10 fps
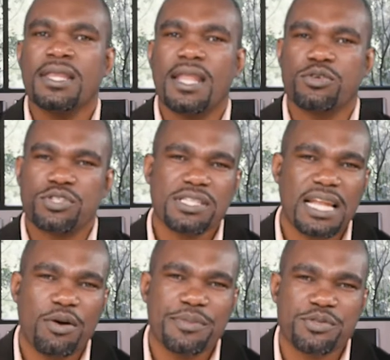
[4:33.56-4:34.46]
Now, just
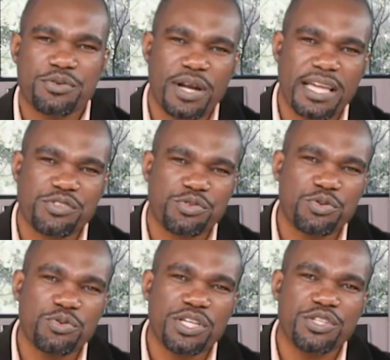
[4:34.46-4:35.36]
allow me to raise
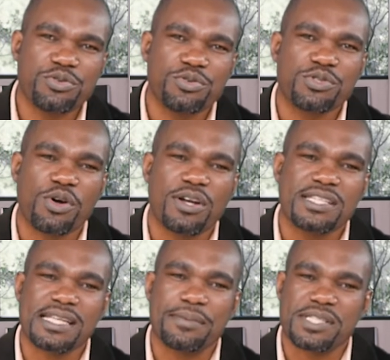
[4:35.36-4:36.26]
two issues
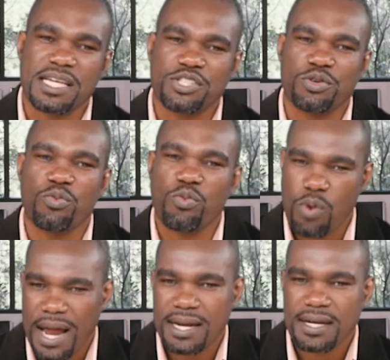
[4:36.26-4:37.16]
on subsection
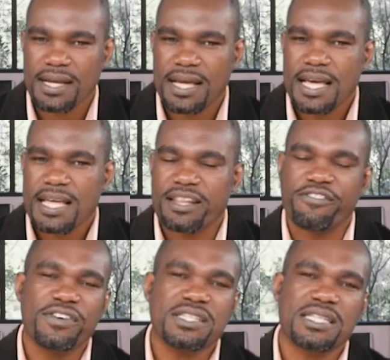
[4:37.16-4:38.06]
1. The
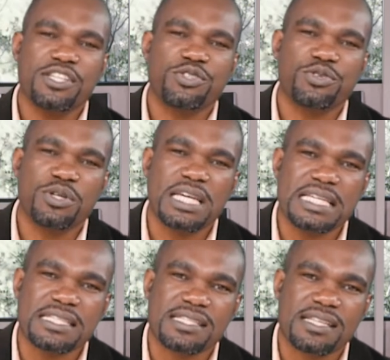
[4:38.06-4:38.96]
first issue
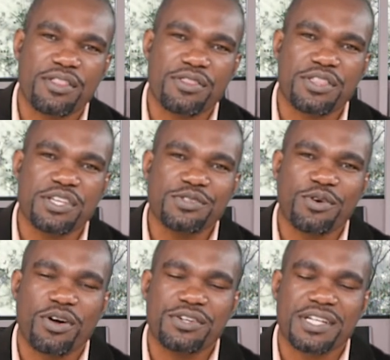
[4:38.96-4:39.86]
is this
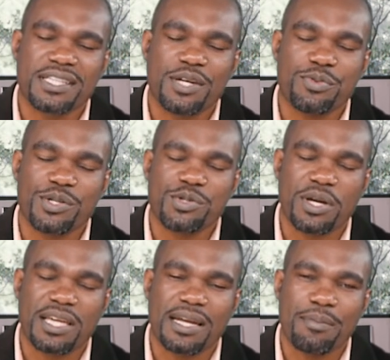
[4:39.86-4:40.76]
contract that we're
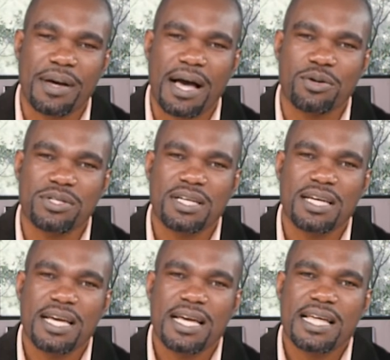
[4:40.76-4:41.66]
talking about,
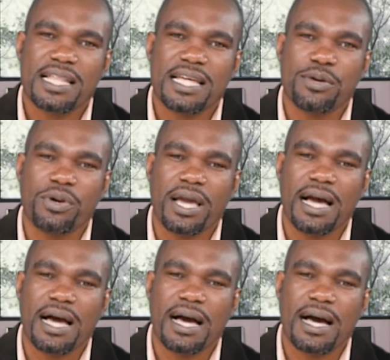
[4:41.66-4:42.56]
we
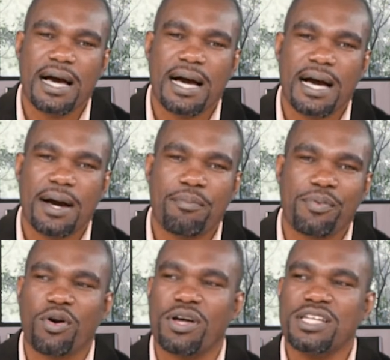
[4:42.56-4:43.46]
are
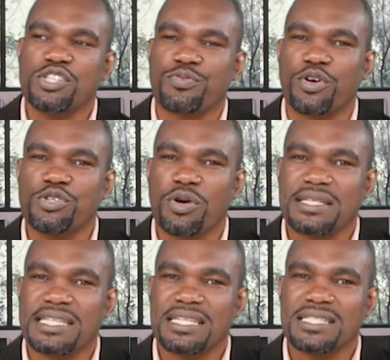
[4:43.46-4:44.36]
brought, it is brought to
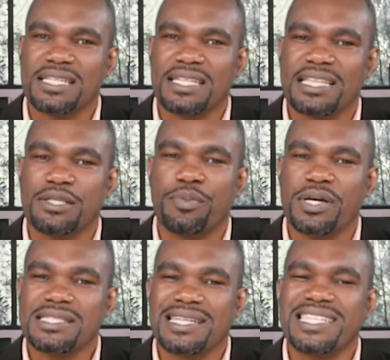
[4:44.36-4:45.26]
our attention that the
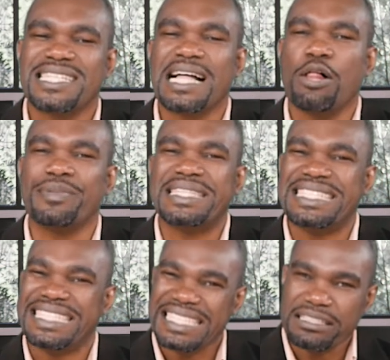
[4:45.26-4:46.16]
person shall be
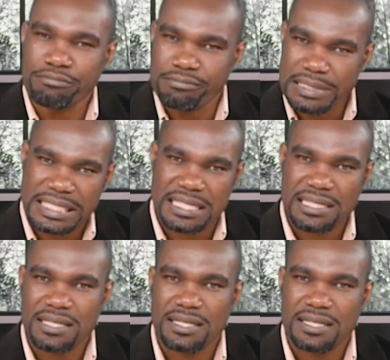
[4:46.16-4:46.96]
deemed.